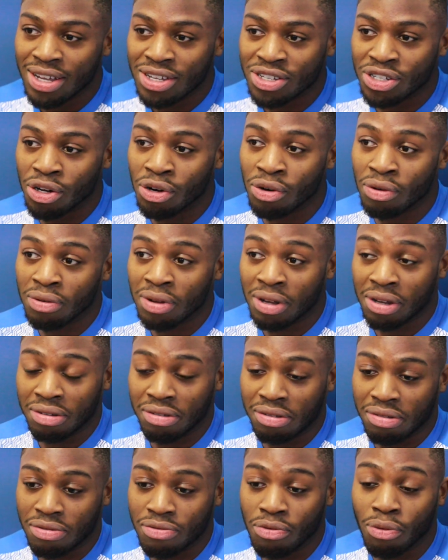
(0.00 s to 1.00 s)
So
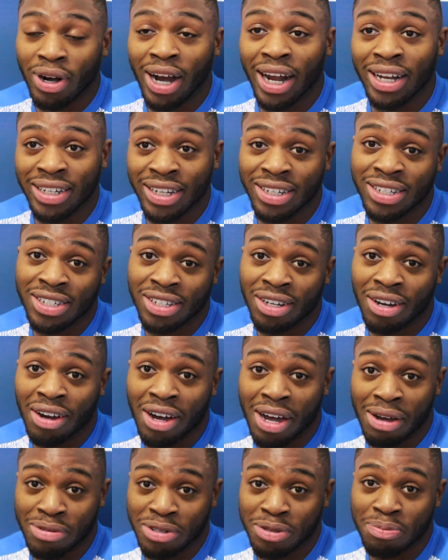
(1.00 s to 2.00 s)
when I did
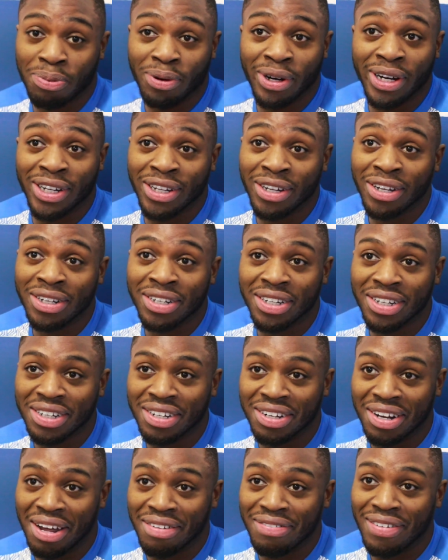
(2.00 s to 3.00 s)
start, I was pretty good.
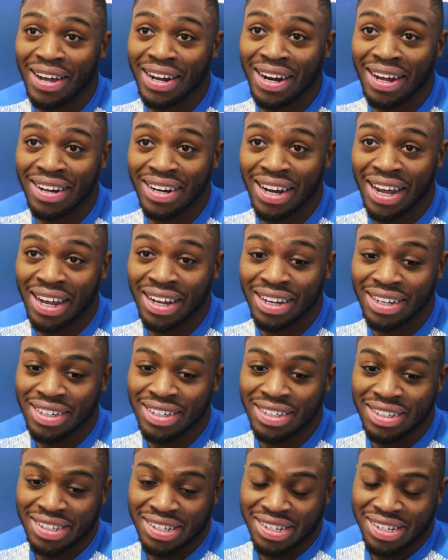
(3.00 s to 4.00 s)
I found out that
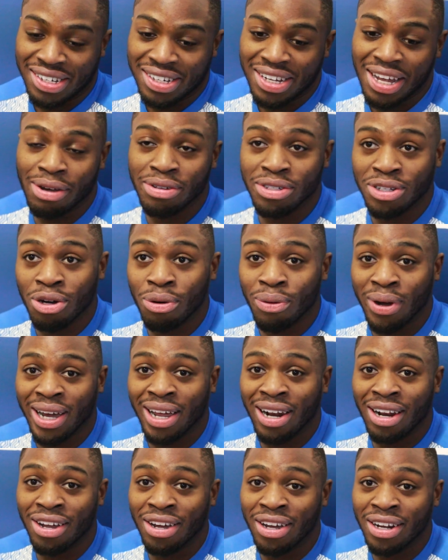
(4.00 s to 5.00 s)
I was a
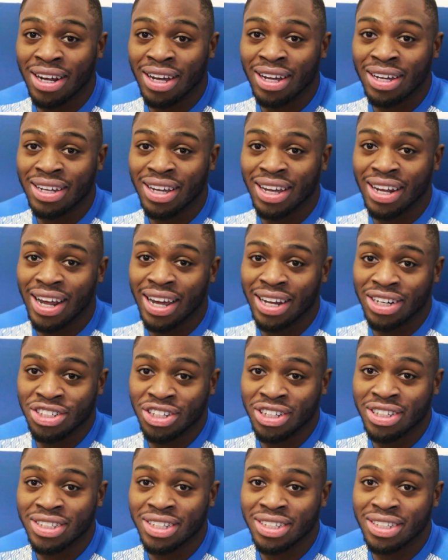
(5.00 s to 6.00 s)
quick learner and I
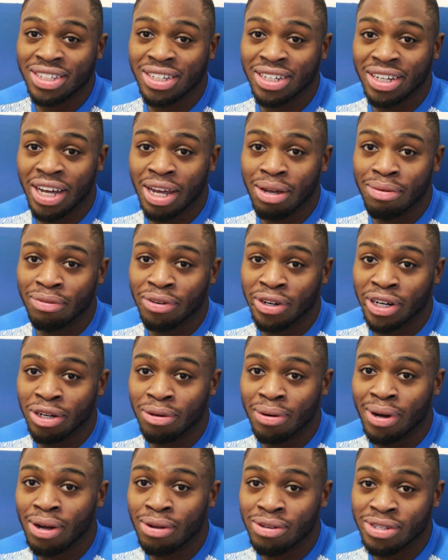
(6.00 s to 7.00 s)
adjusted to the game very
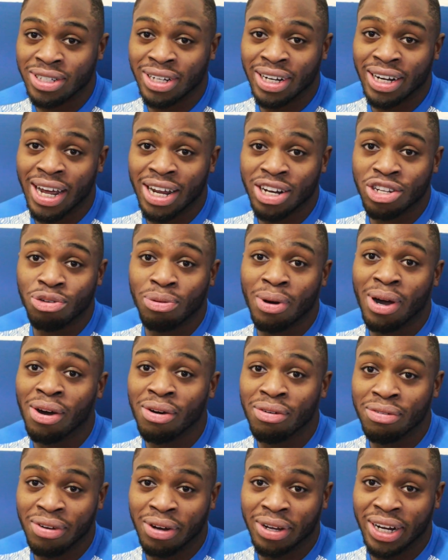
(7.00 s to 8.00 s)
well. So then at
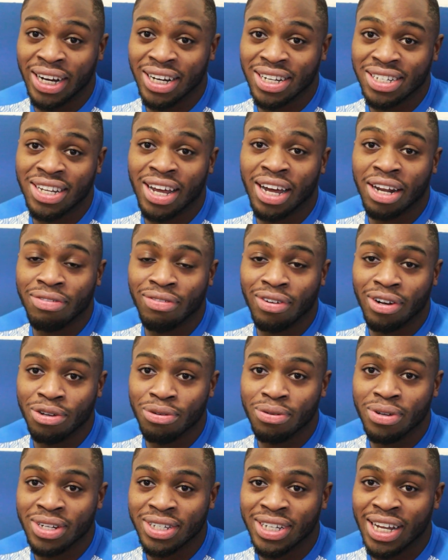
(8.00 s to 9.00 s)
12, I then signed for
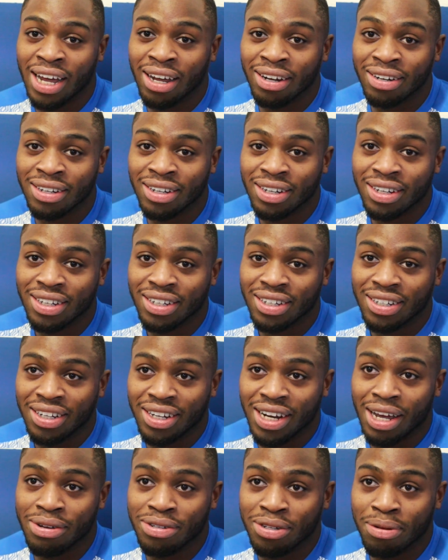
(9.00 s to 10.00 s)
Luton Town.
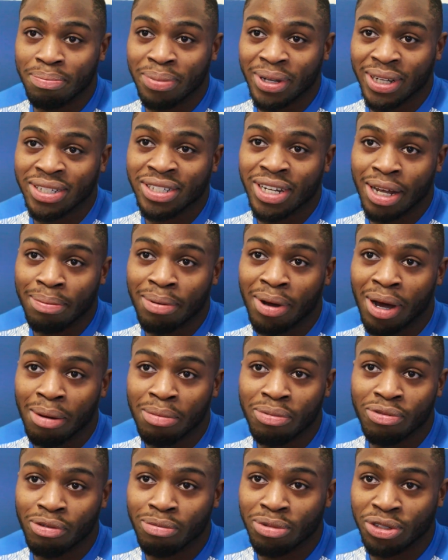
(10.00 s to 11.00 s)
And that was a big step
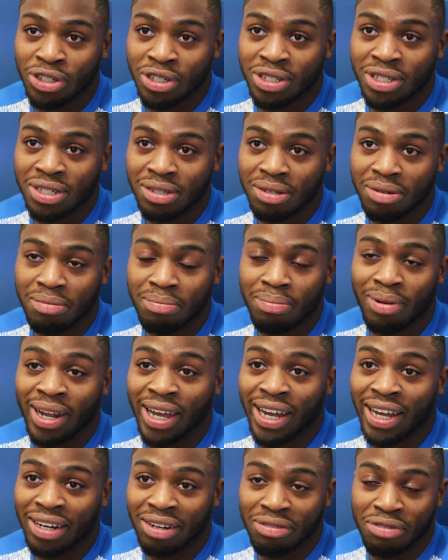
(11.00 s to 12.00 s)
up from just
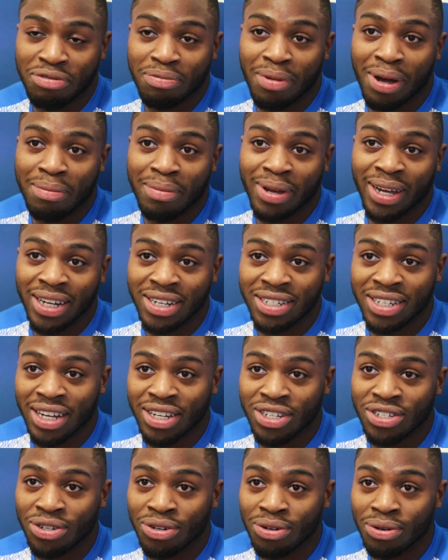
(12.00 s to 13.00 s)
playing with my mates
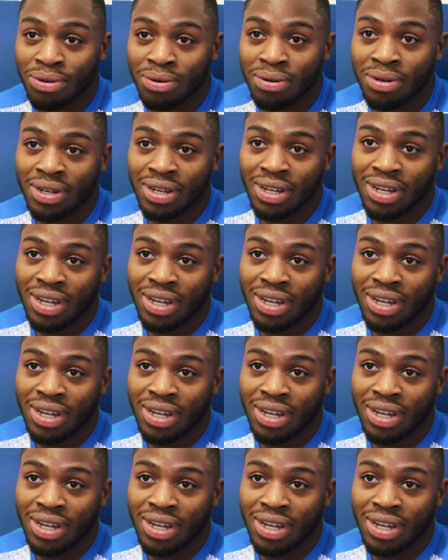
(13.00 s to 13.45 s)
at school